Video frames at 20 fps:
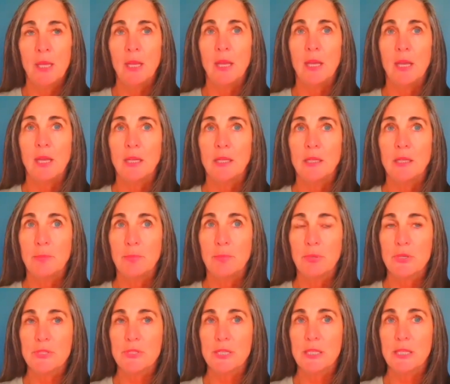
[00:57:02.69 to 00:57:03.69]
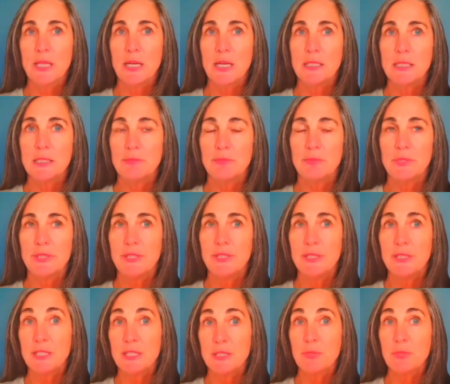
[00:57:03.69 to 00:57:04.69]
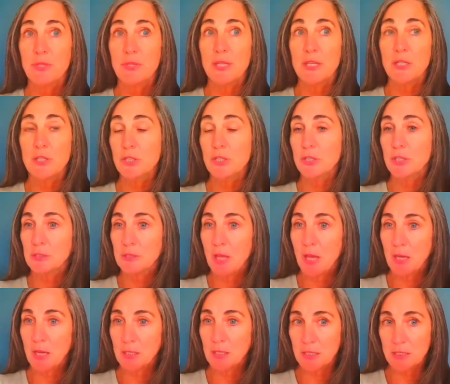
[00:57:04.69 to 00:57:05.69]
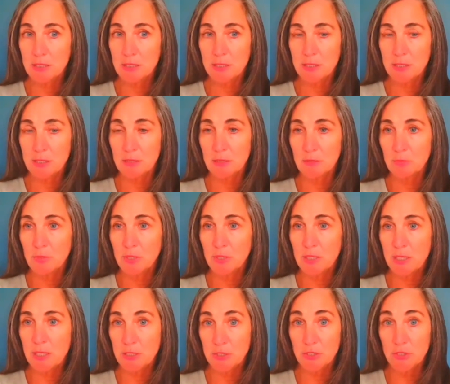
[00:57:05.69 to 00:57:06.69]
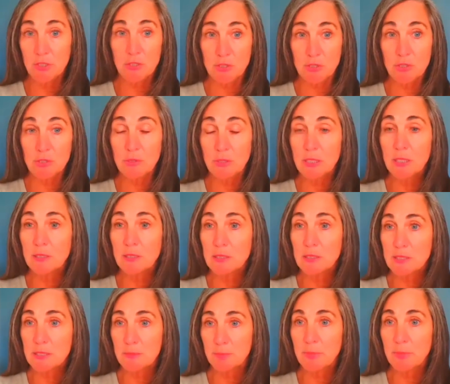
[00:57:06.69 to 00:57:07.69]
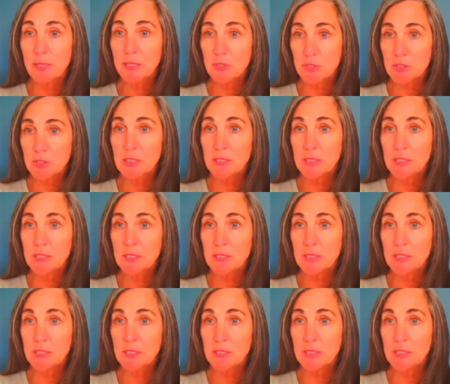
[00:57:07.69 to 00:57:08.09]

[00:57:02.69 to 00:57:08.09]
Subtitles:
And the person that I did with that took the longest it took her 2 years, but she